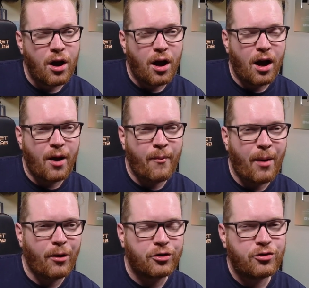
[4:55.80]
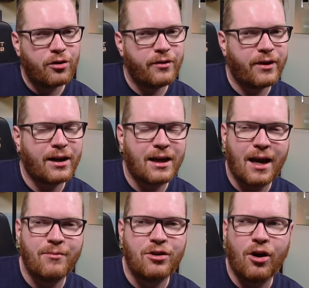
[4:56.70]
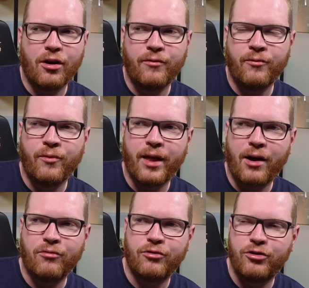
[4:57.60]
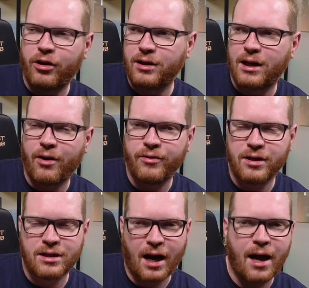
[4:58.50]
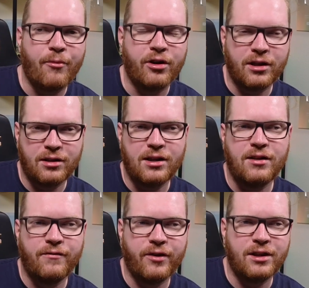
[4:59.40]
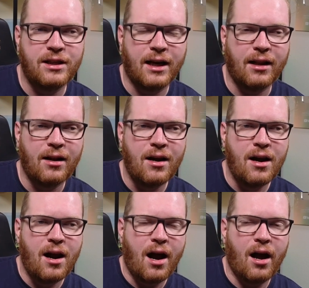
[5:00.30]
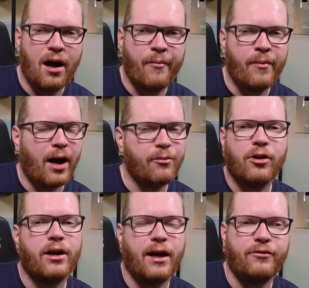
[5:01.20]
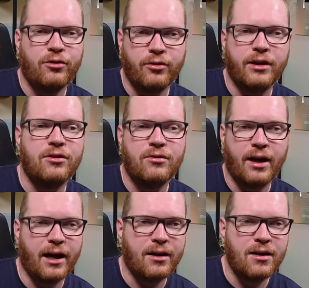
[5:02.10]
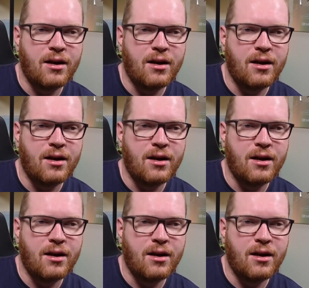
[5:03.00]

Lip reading: I'm not sure if that can be done without shutting down the entire monetization for the channel. I'm going to have to look into that.